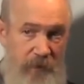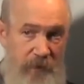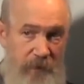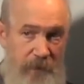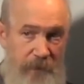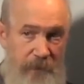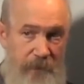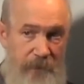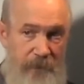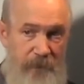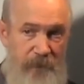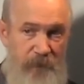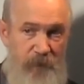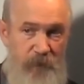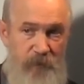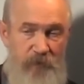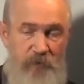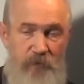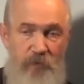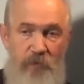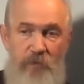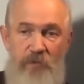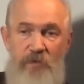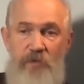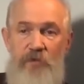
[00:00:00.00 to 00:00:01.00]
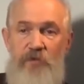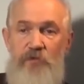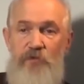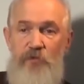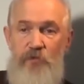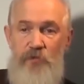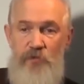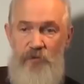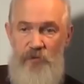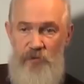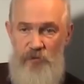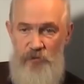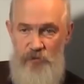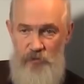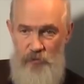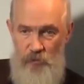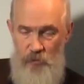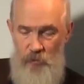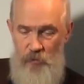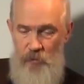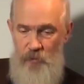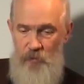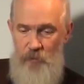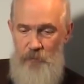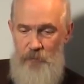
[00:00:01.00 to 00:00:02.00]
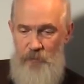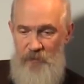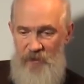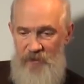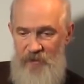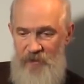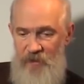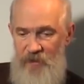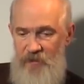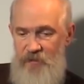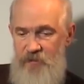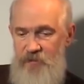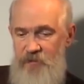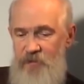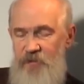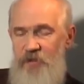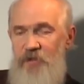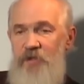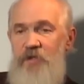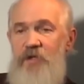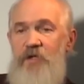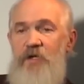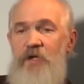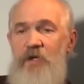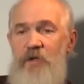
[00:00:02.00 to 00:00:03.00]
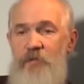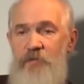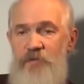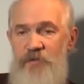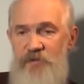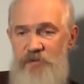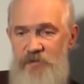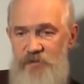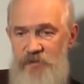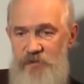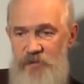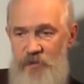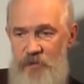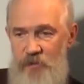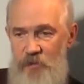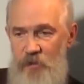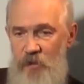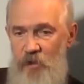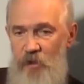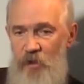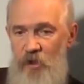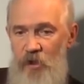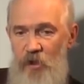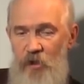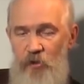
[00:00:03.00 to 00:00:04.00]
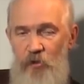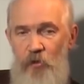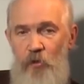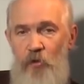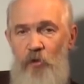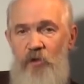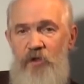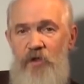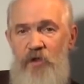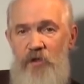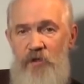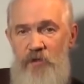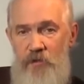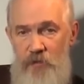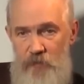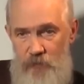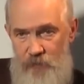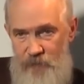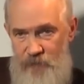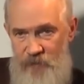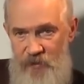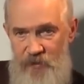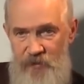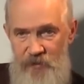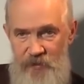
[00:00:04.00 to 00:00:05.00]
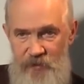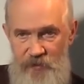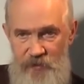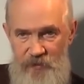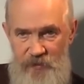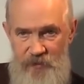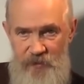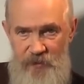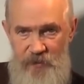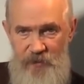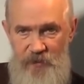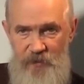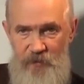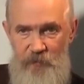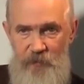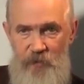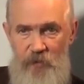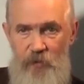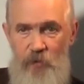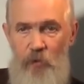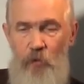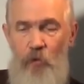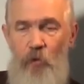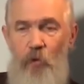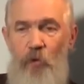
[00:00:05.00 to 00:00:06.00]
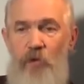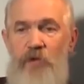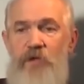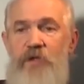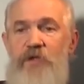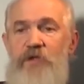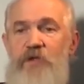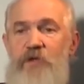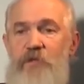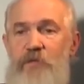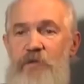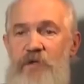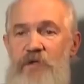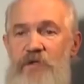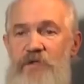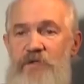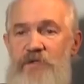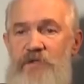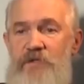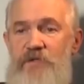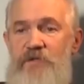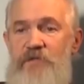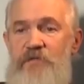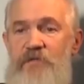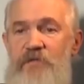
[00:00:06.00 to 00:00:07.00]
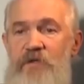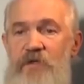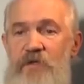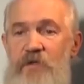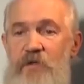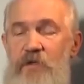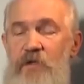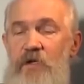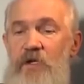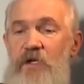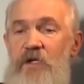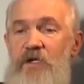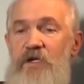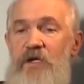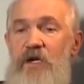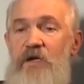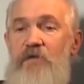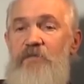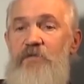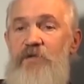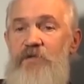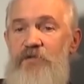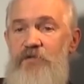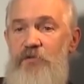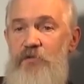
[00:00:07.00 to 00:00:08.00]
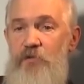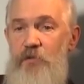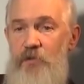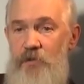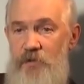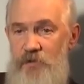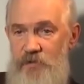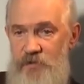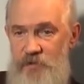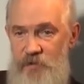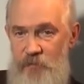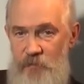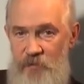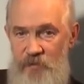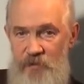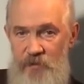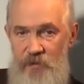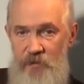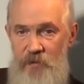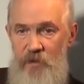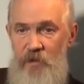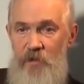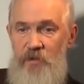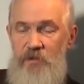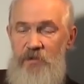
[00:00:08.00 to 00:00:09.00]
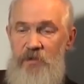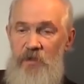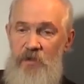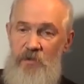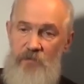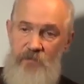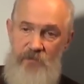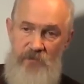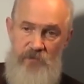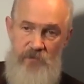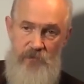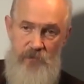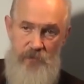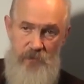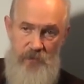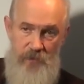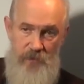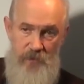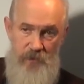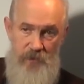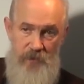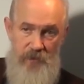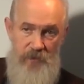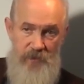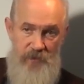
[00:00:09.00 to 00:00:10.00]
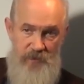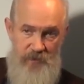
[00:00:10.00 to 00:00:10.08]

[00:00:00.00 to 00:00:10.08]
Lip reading: meaning that it was still hard to understand and explain it. But as a great geochemist, he observed this process both in the history of the Earth